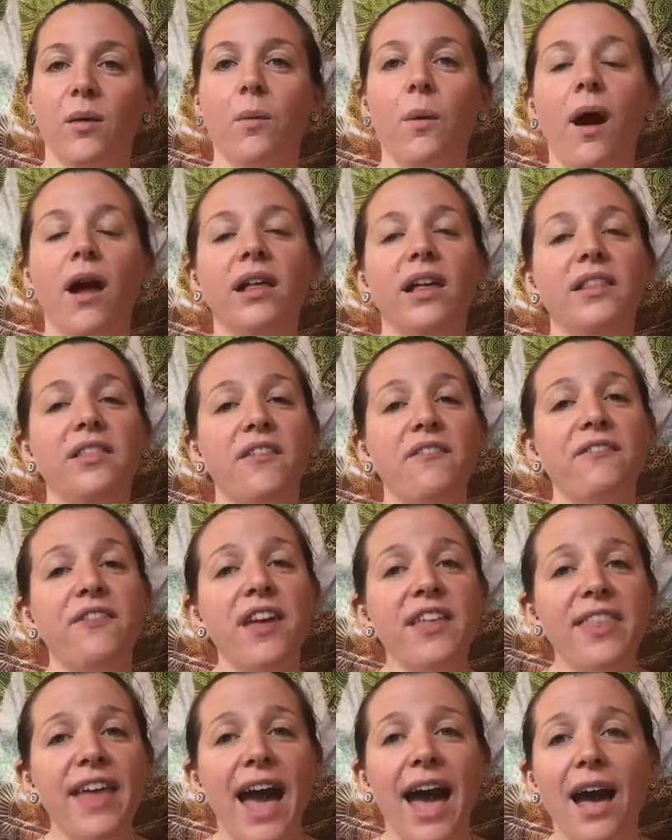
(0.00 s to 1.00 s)
While in the
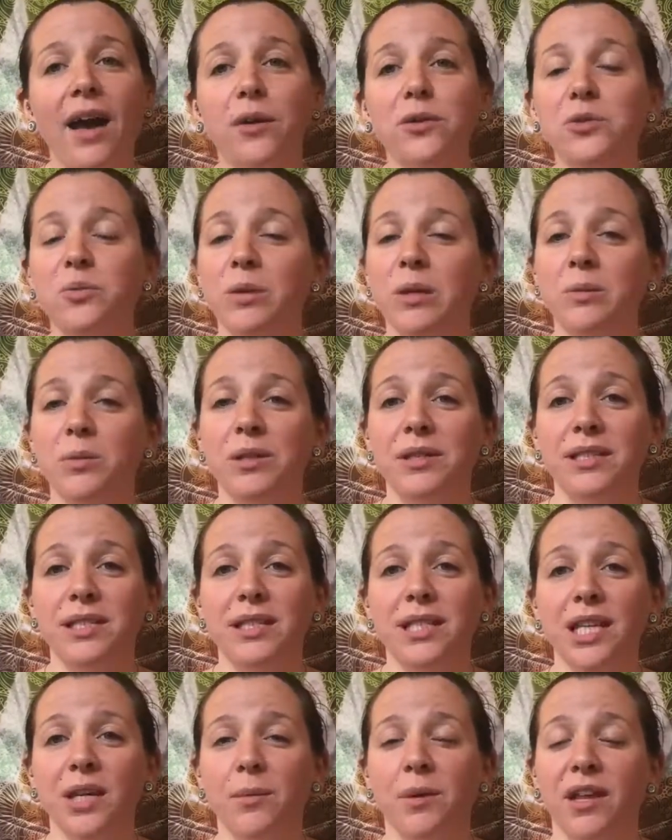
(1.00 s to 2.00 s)
5th house we were
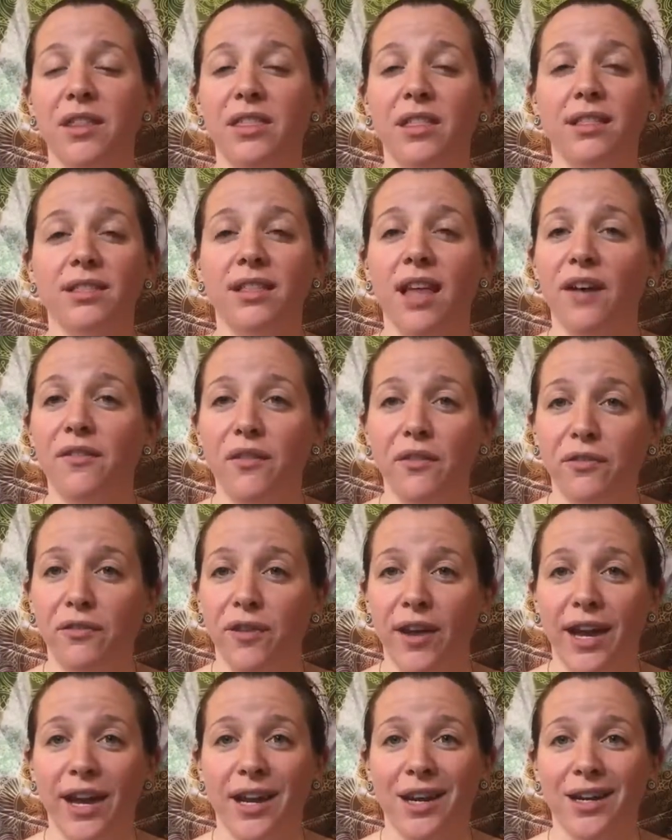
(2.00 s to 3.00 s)
dealing with love
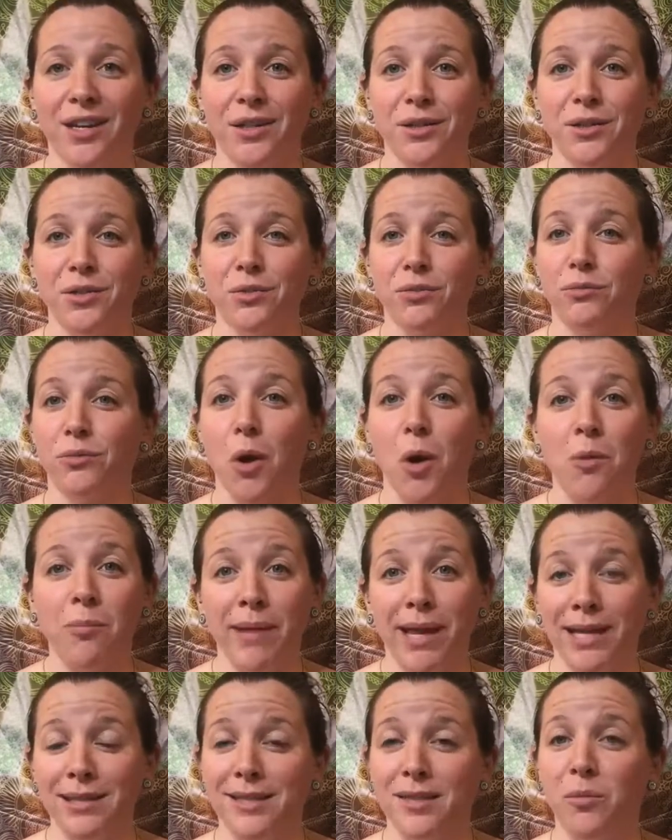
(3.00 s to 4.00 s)
affairs,
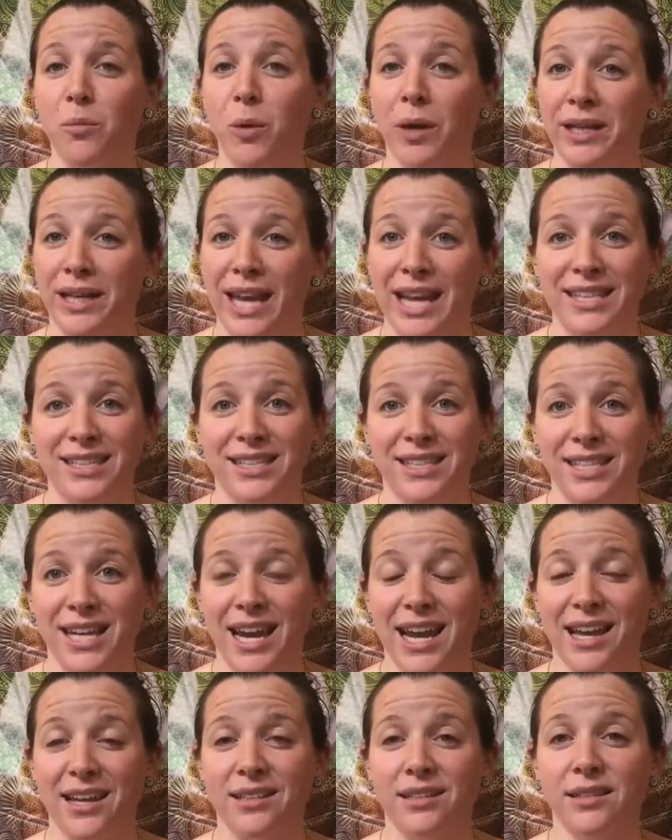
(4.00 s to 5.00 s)
romance, and one-night
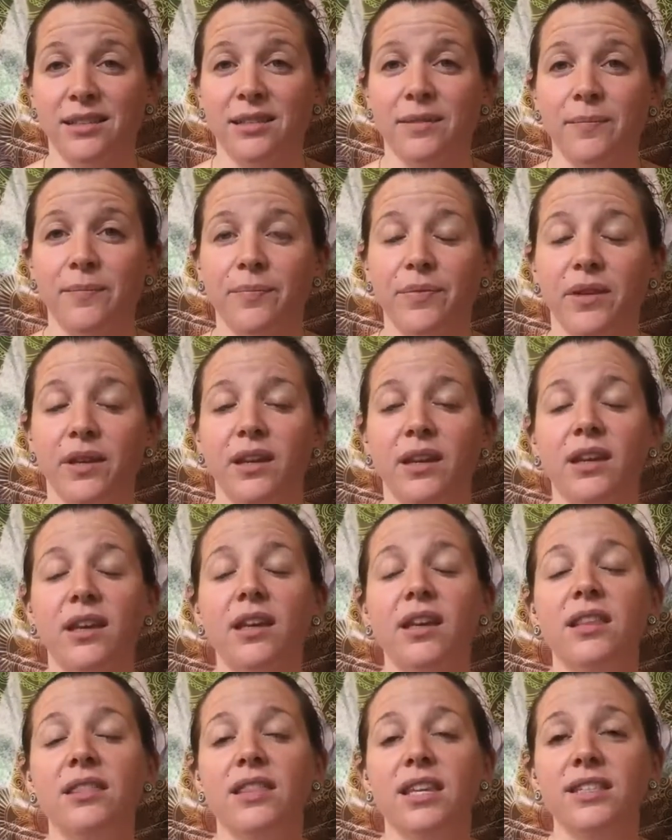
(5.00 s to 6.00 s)
stands,
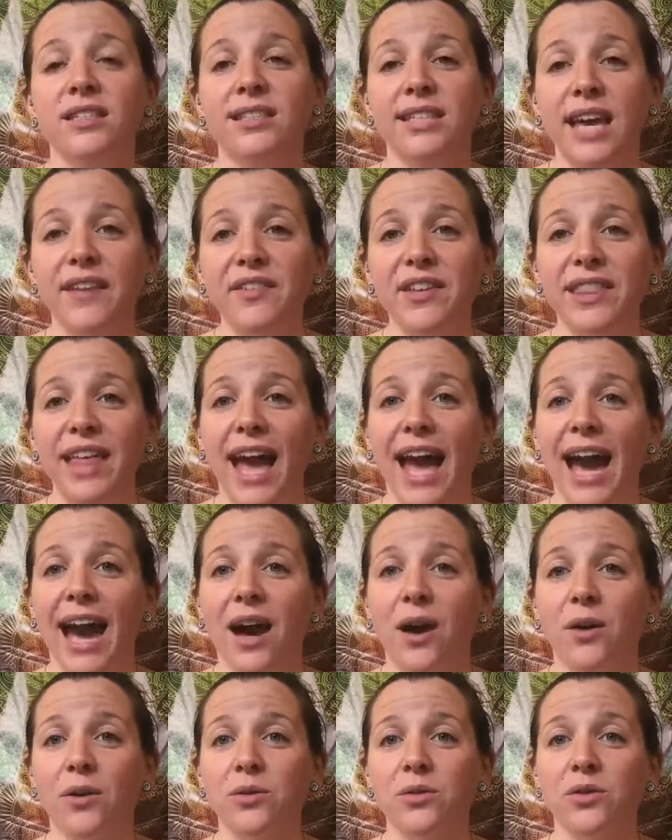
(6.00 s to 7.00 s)
the 7th
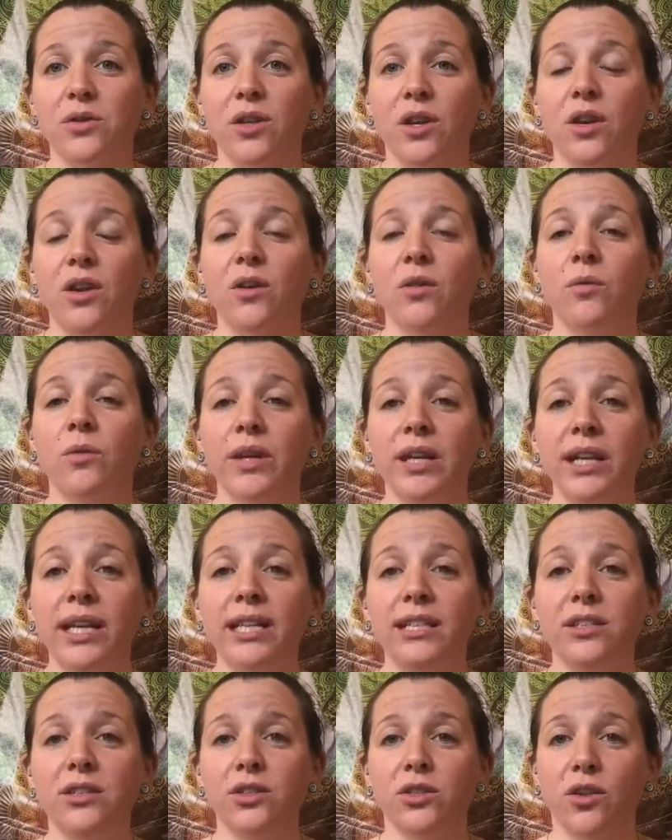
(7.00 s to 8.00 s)
house
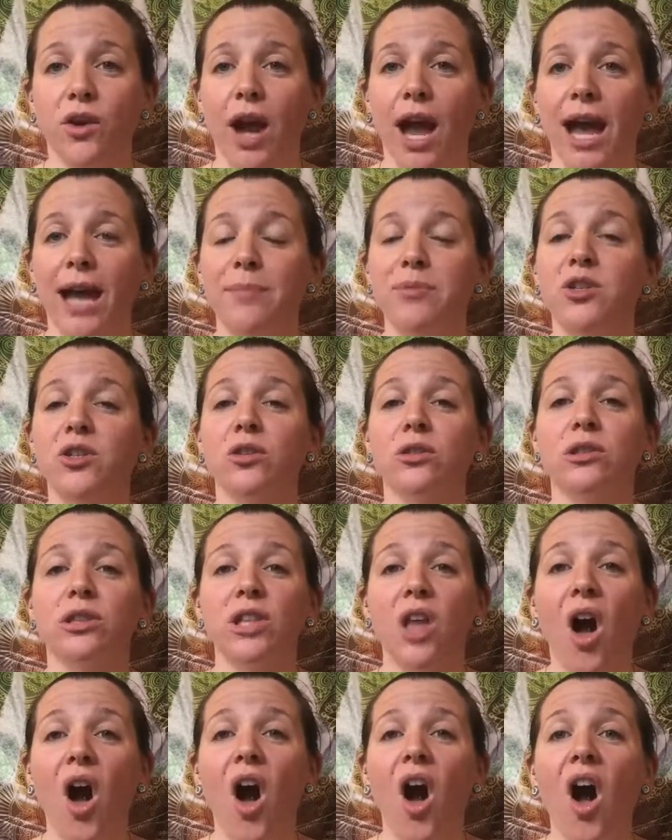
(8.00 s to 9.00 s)
really describes your
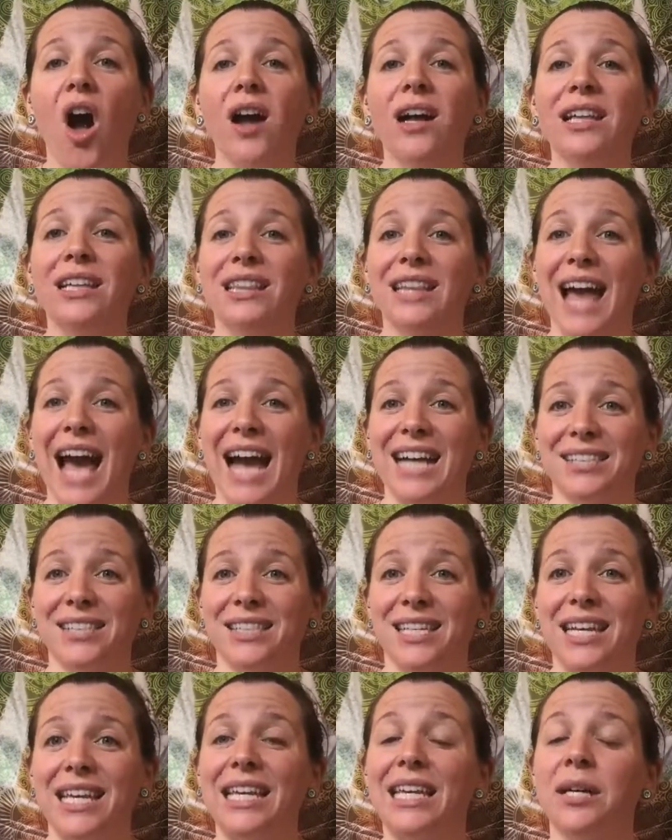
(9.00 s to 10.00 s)

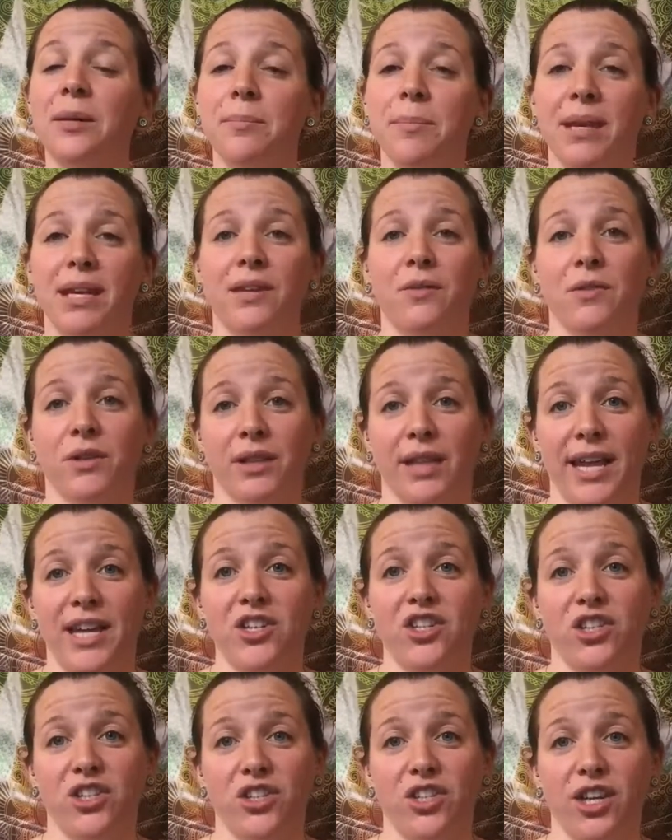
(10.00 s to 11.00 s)
long-lasting committed
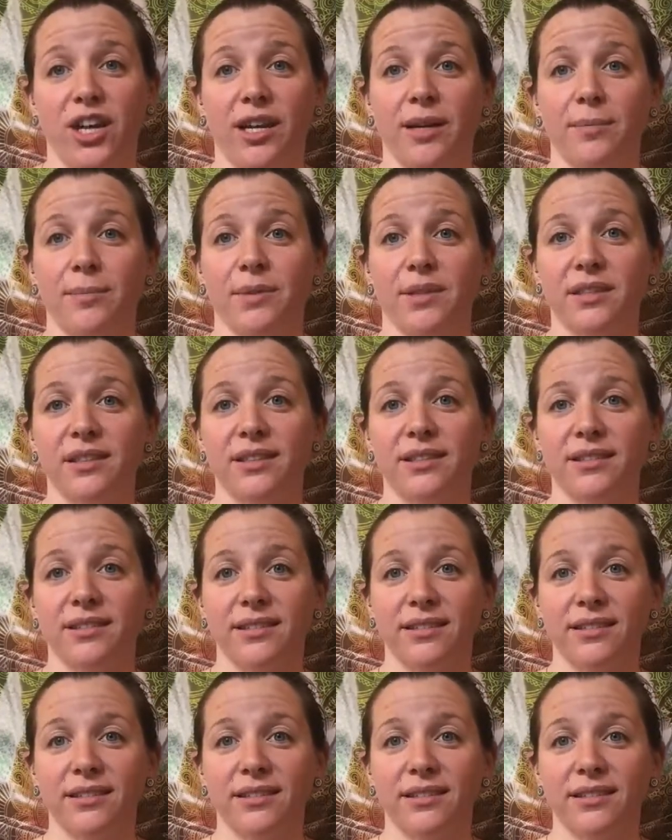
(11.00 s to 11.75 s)
relationships.